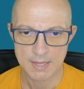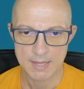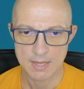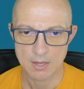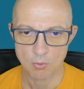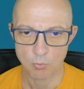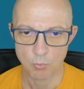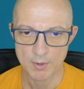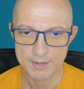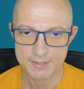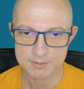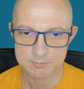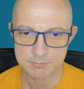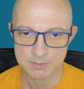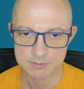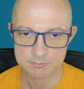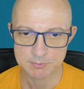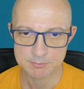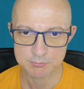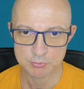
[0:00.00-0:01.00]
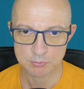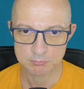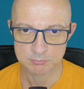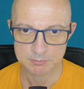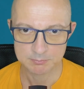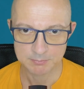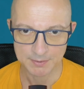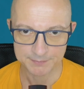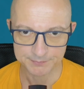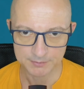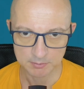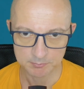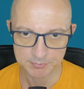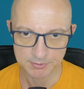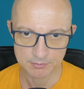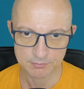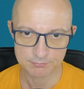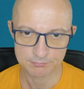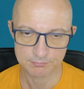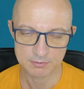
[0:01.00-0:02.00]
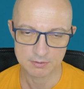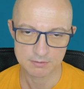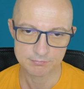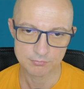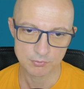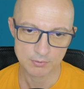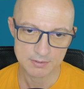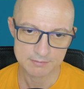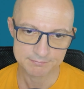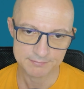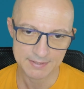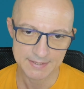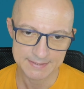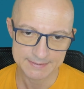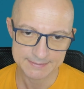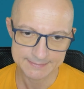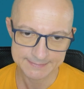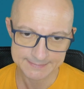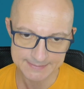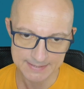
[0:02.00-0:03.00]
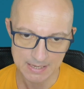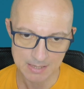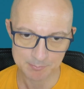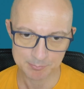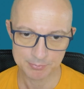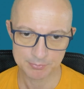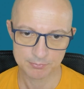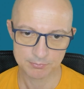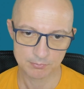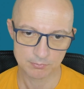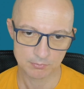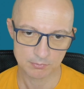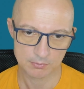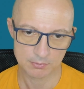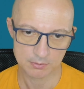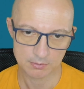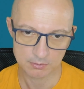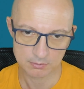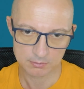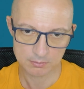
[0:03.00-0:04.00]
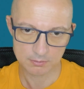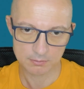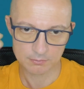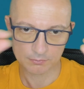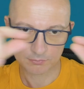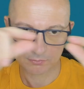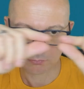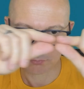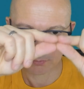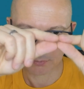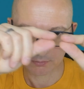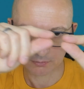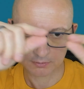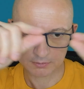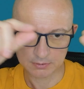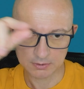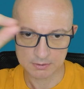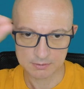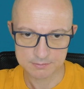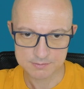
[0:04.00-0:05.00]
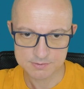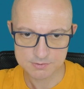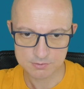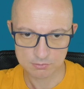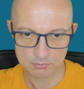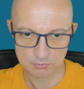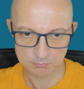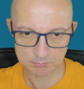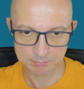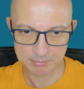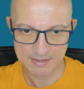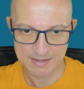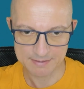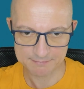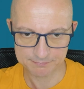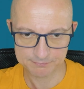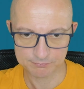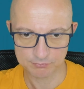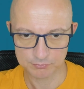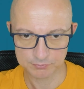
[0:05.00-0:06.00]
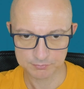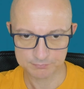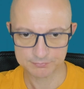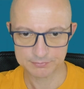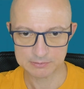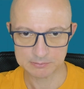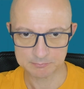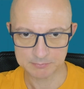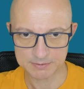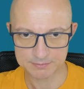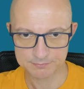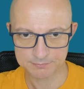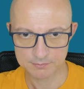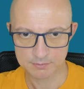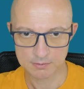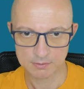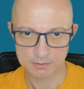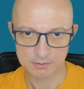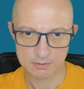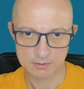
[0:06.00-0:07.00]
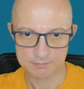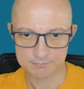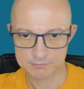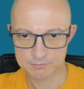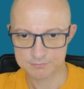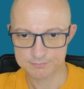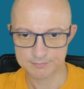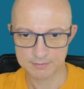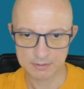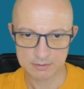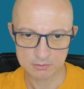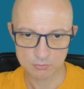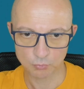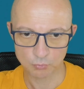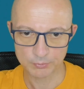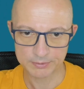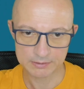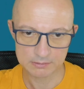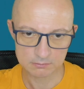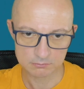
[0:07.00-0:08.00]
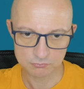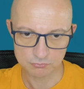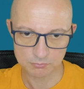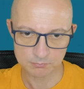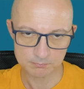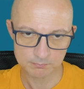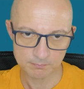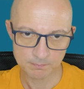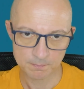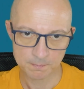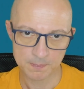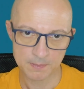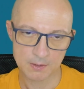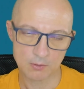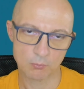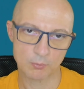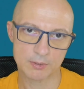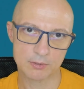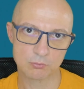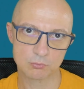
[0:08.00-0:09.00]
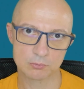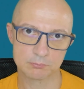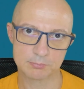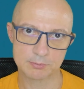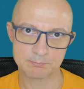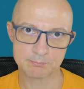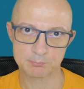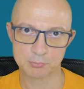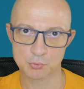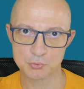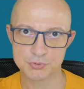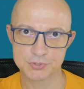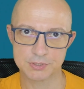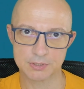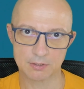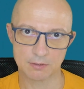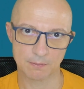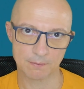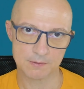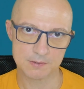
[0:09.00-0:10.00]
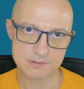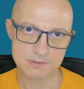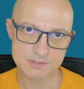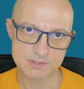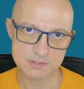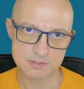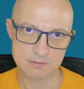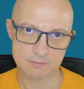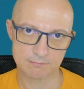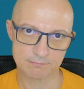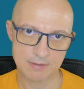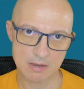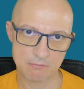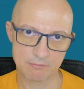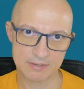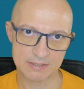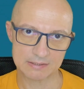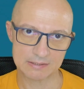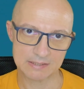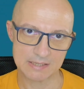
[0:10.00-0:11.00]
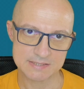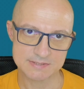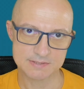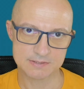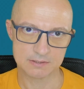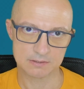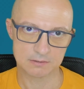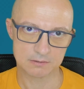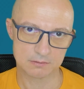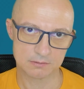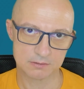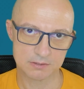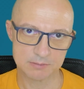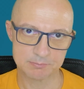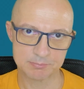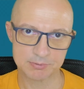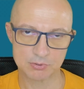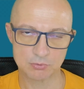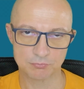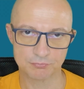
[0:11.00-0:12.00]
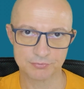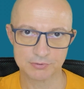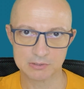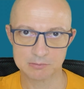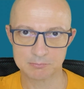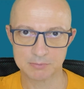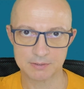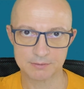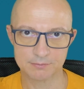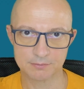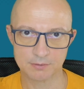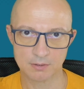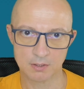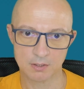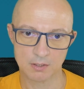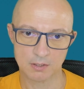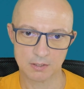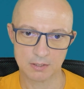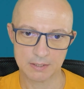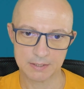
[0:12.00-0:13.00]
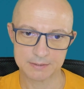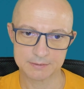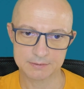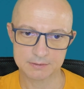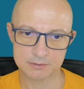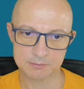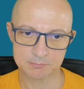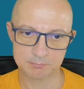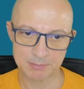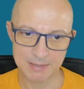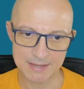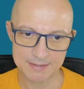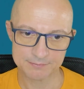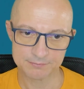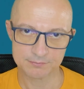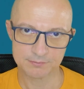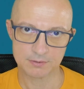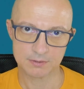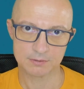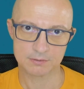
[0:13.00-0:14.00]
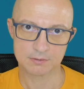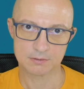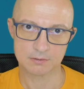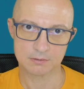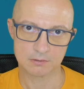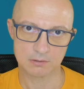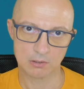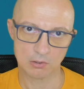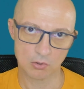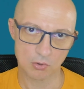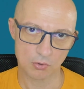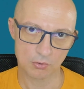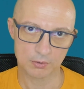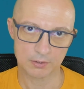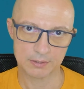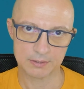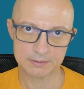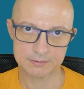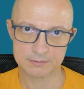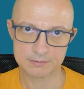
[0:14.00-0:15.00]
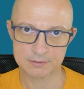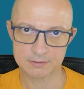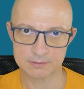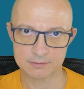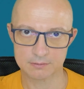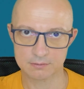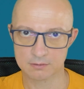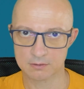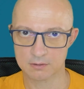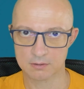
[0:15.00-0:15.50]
Why it might be problematic, because if you have any gap in this whole path for the filament, if there's any wiggle room, when you will be pushing this very elastic TPU filament, it can bend, it can clog, it can